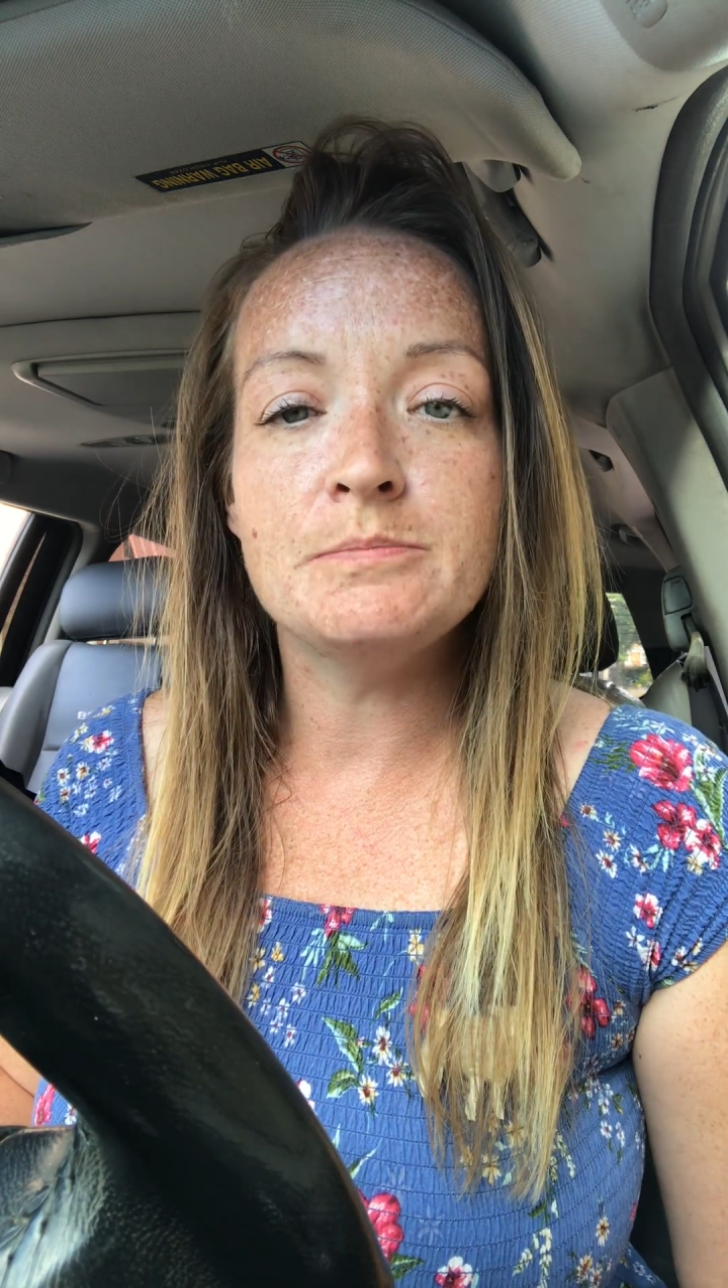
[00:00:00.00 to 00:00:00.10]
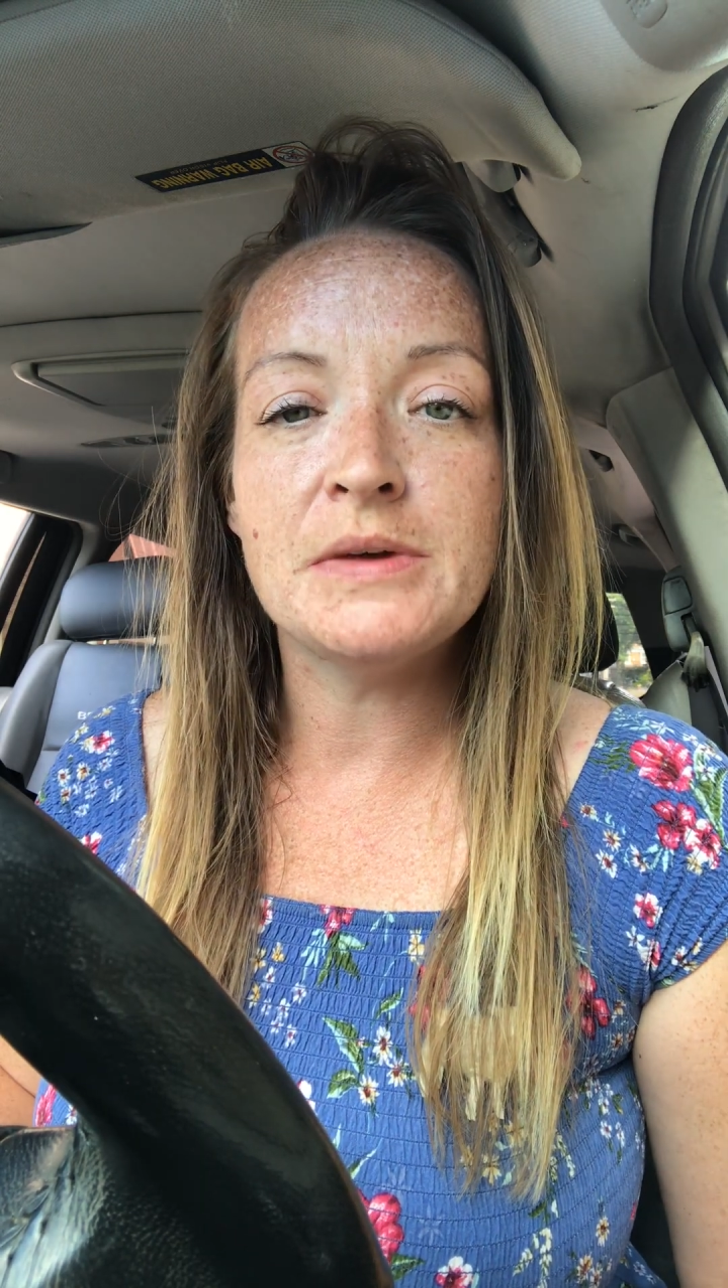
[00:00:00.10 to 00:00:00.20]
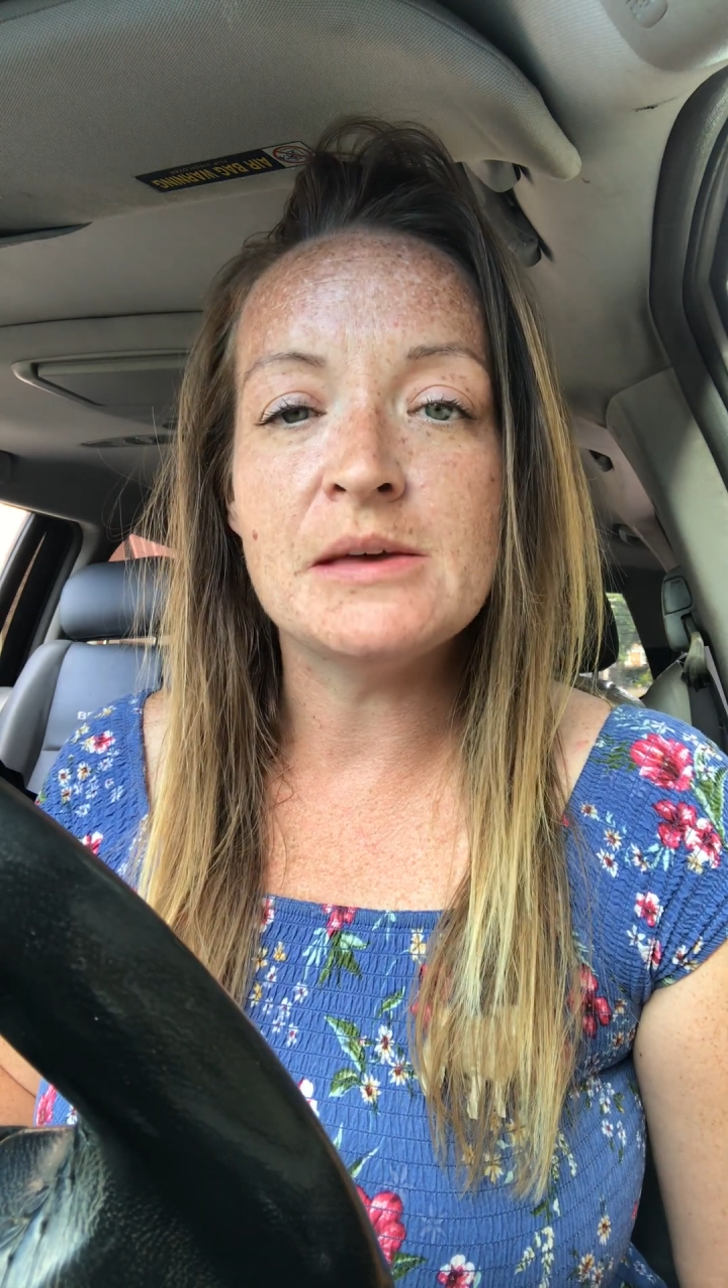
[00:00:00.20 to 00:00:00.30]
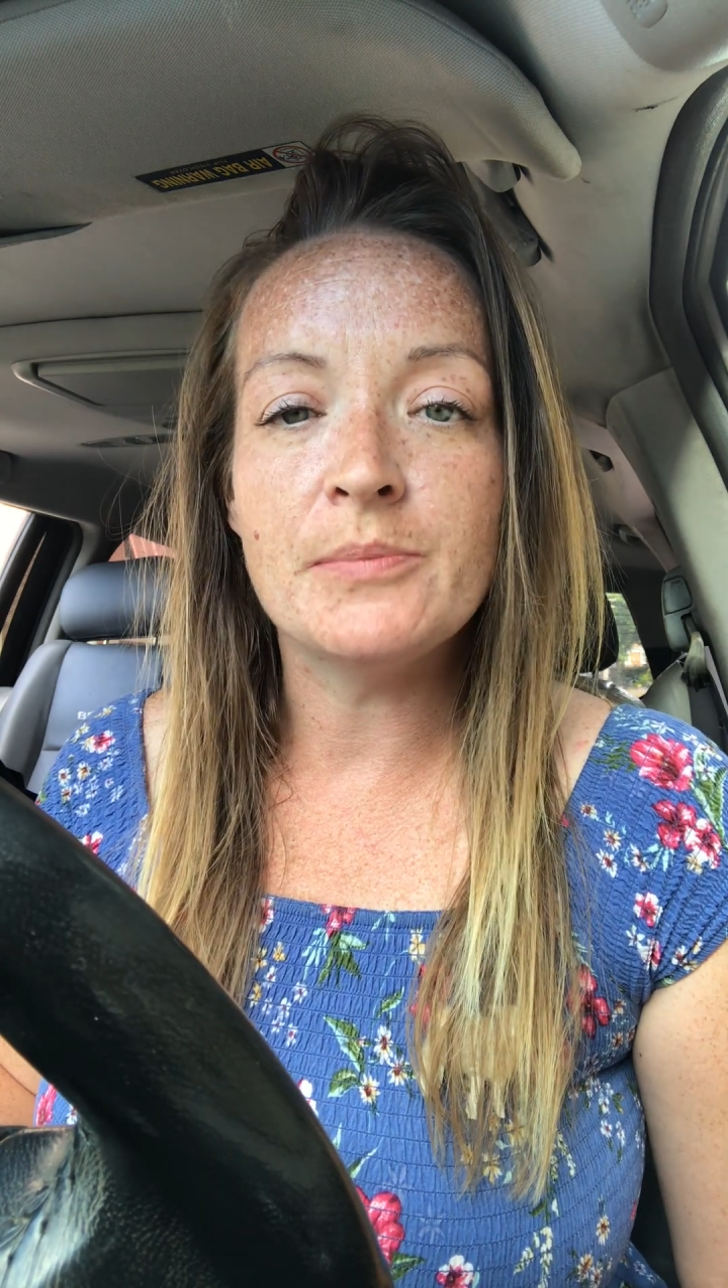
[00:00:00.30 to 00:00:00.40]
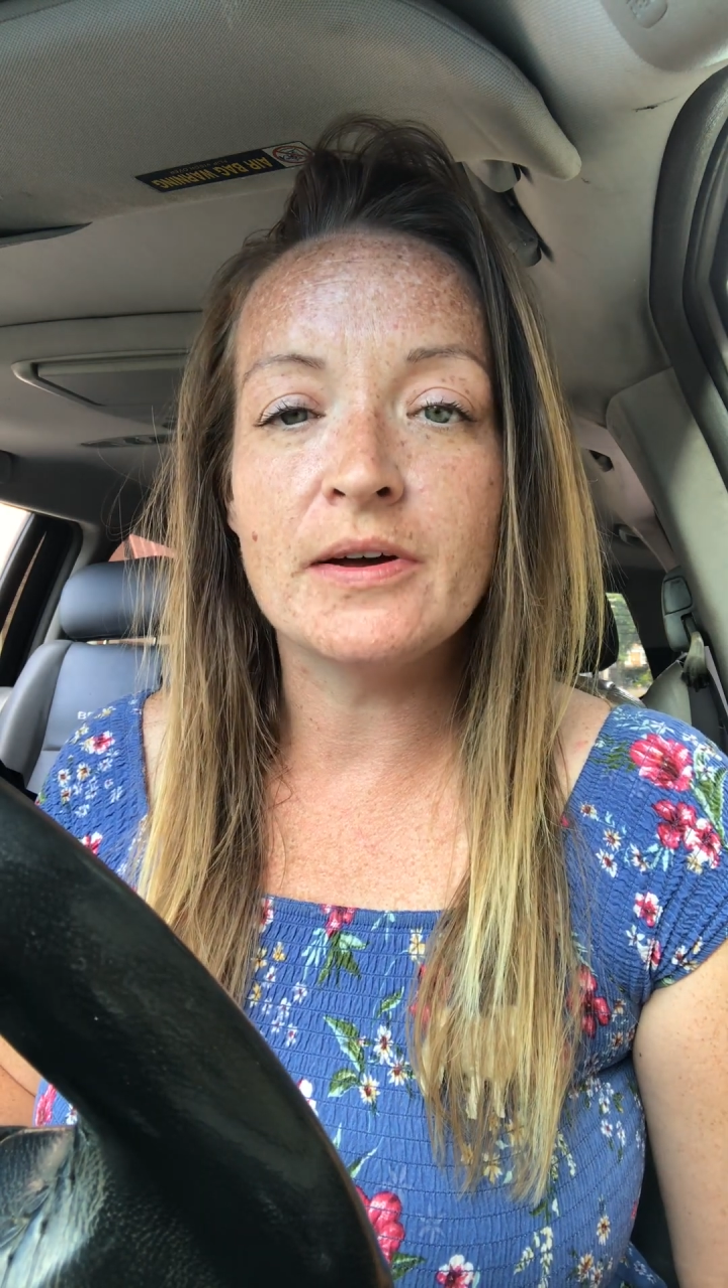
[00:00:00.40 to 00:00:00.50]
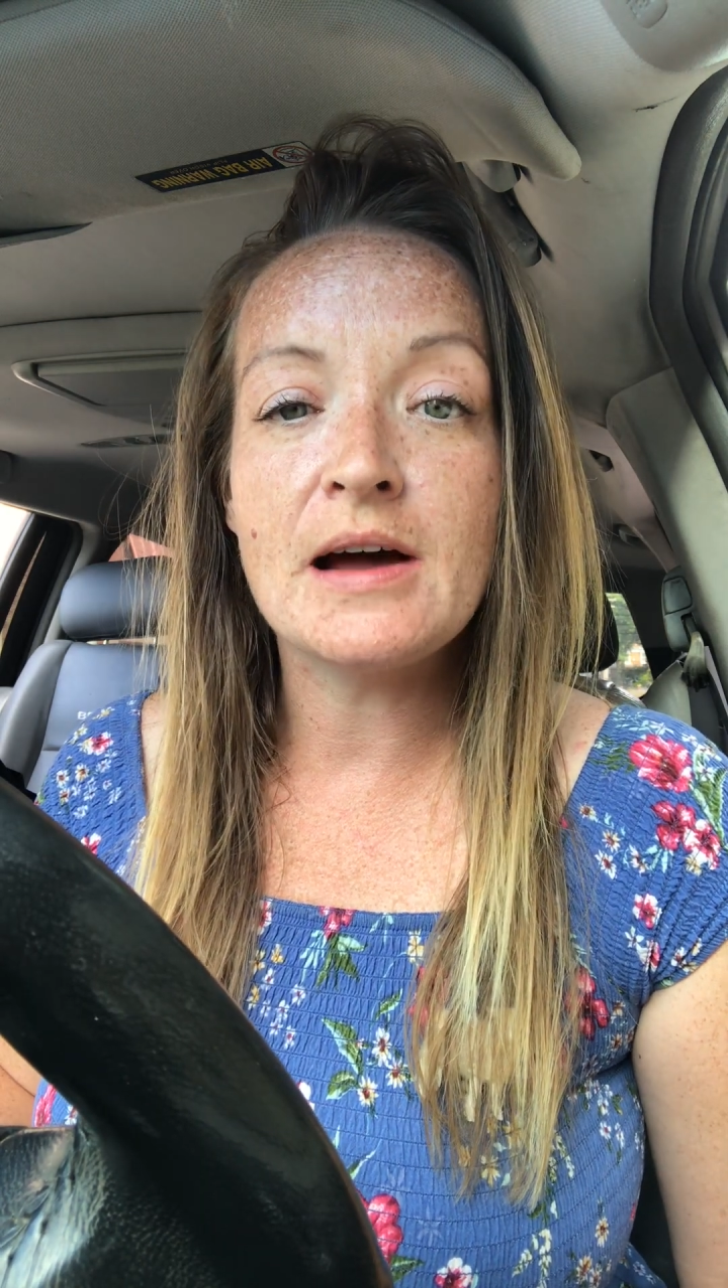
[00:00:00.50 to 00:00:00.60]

people a